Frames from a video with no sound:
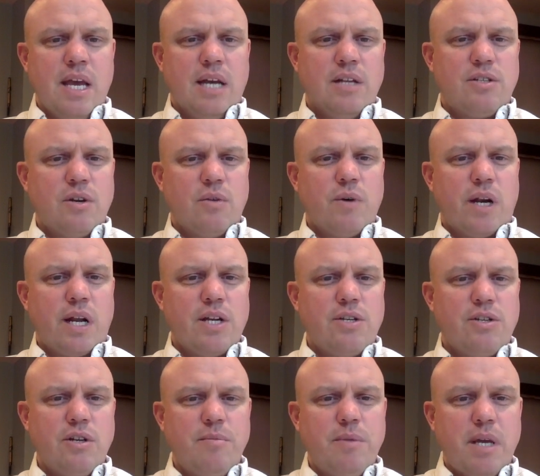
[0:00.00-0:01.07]
And so what I
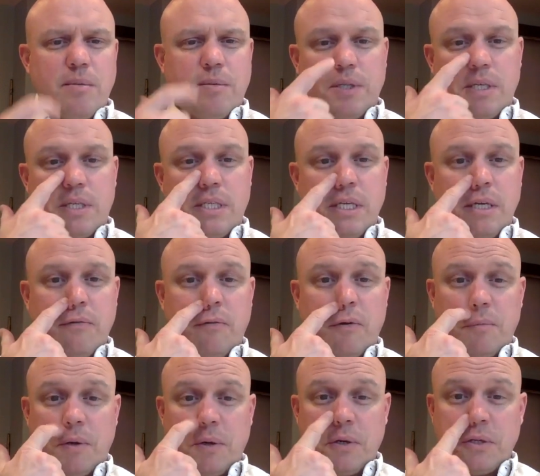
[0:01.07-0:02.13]
should be able to see
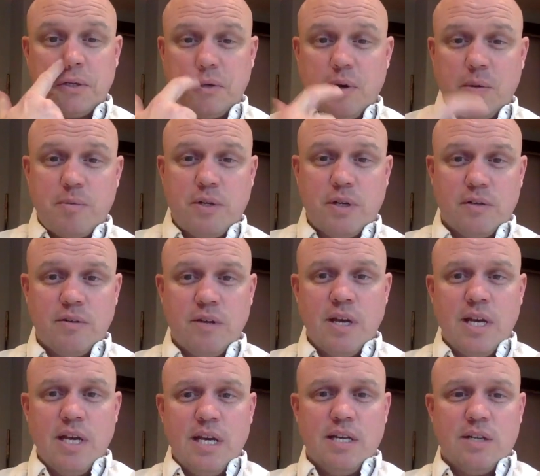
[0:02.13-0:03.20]
from your description
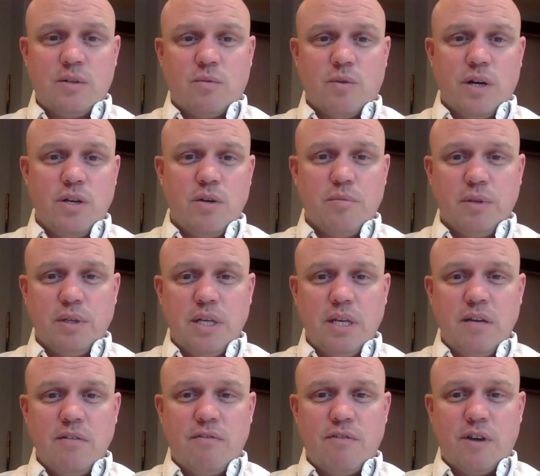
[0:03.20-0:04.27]
is what you
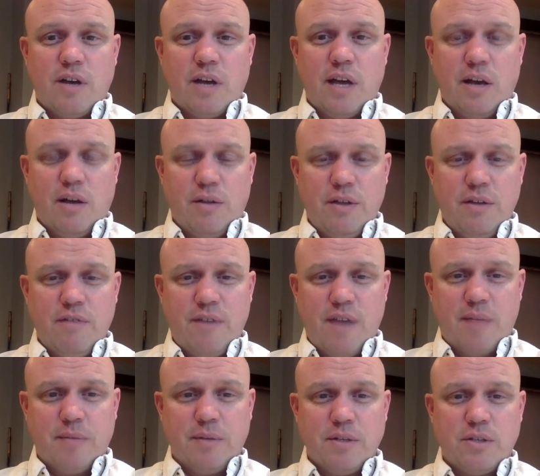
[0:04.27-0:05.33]
believe healthy
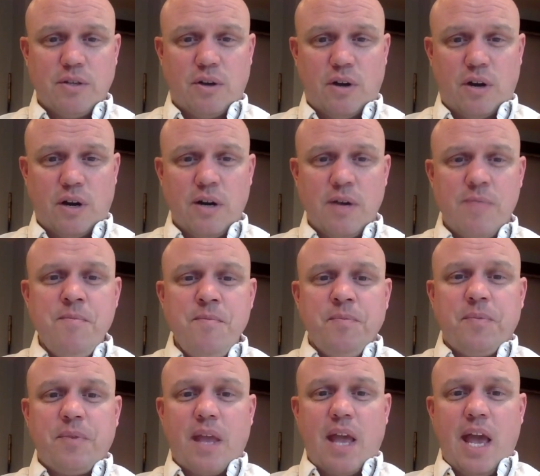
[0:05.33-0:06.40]
families are,
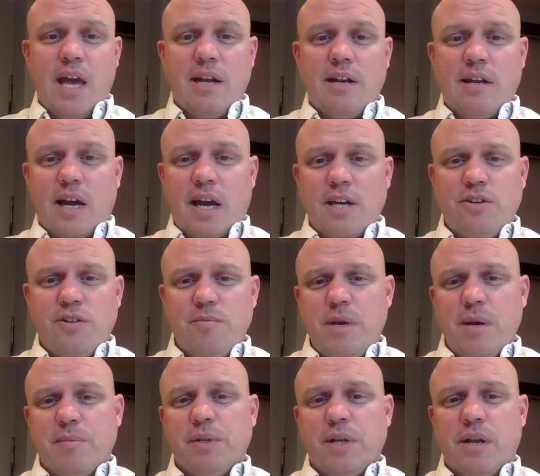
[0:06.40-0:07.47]
and I should be
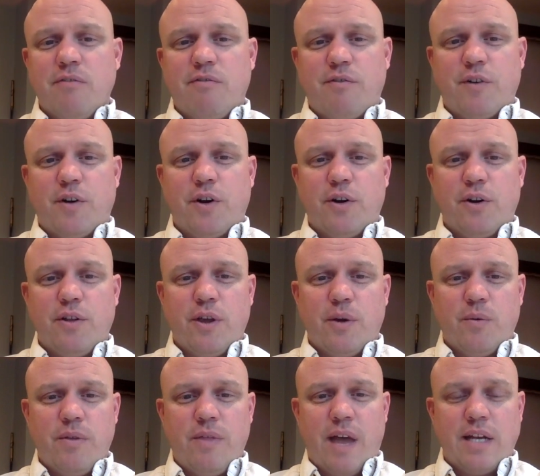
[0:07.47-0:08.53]
able to infer that
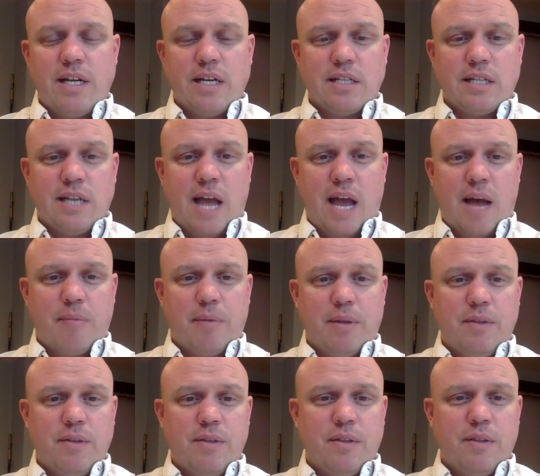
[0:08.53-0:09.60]
when that doesn't
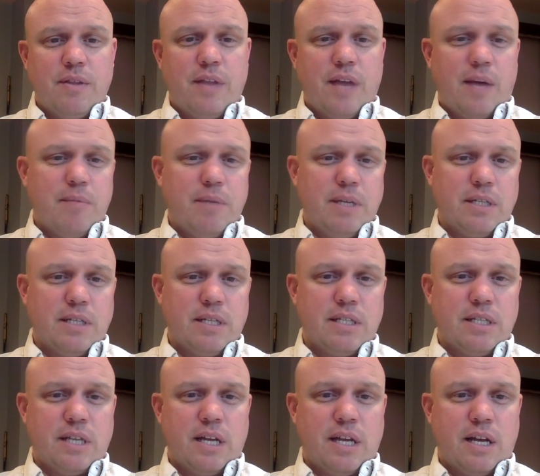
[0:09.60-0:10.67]
happen, that means
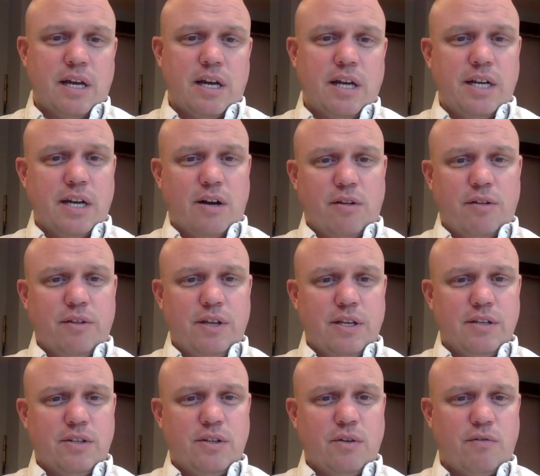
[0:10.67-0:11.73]
it's unhealthy.
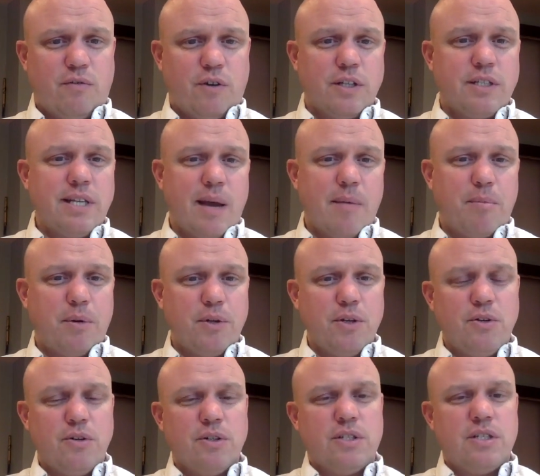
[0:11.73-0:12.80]
So, for example,
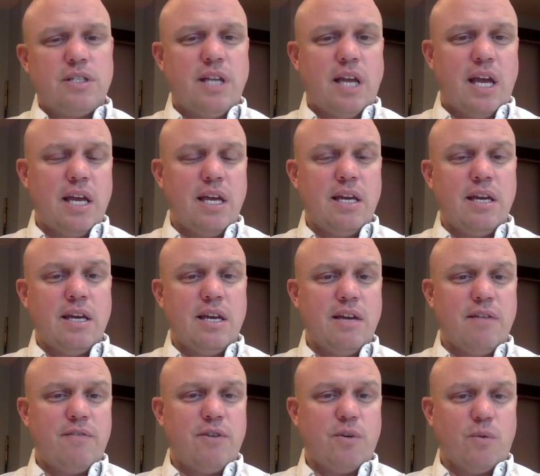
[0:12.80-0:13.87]
you could say,
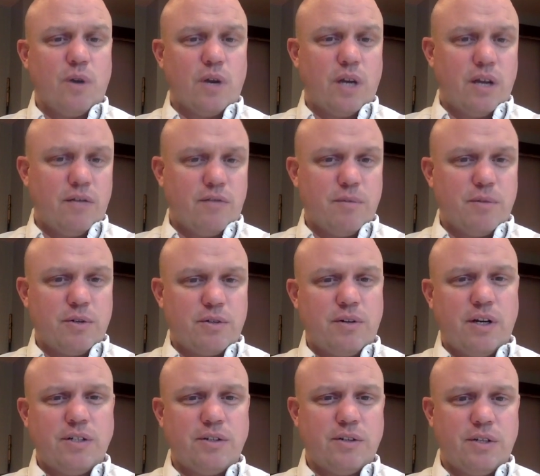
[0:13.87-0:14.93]
if you're working from a
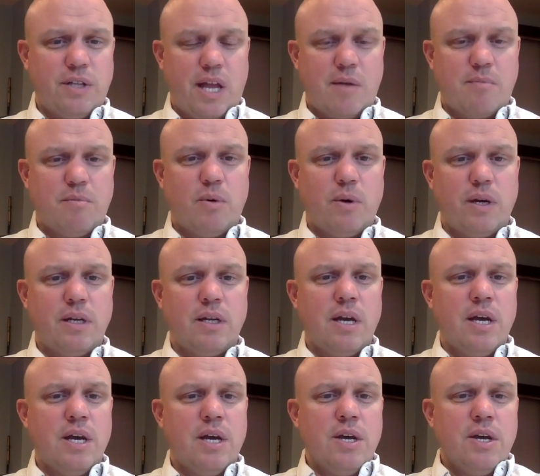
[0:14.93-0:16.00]
structural standpoint,
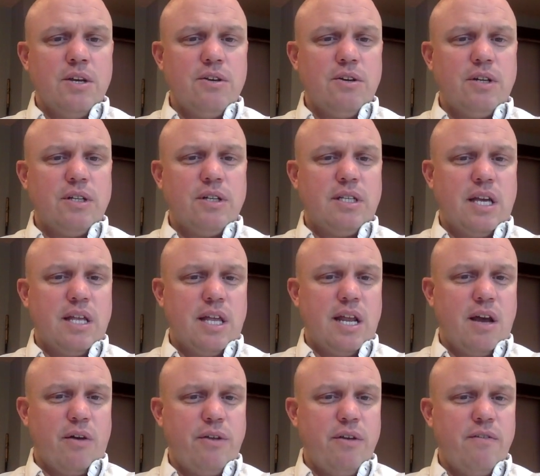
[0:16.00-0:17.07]
you could say that
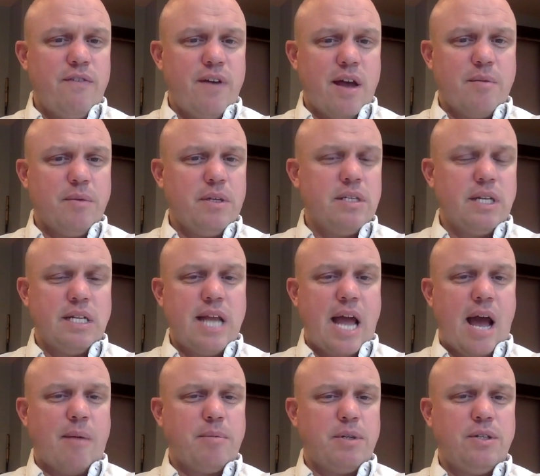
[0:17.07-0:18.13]
healthy families
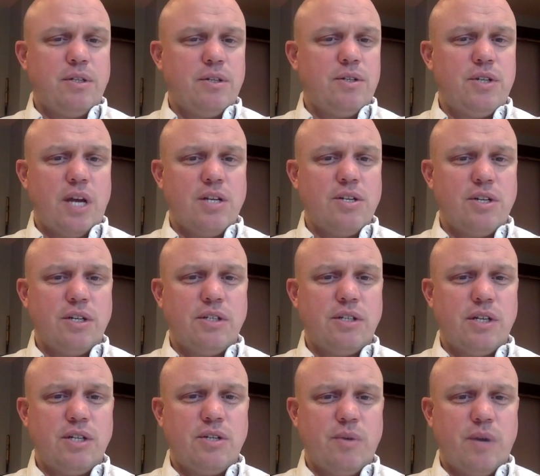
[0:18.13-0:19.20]
adapt to changing
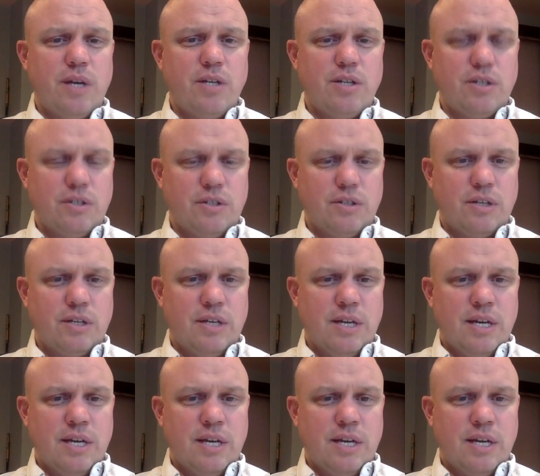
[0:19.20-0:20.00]
situations.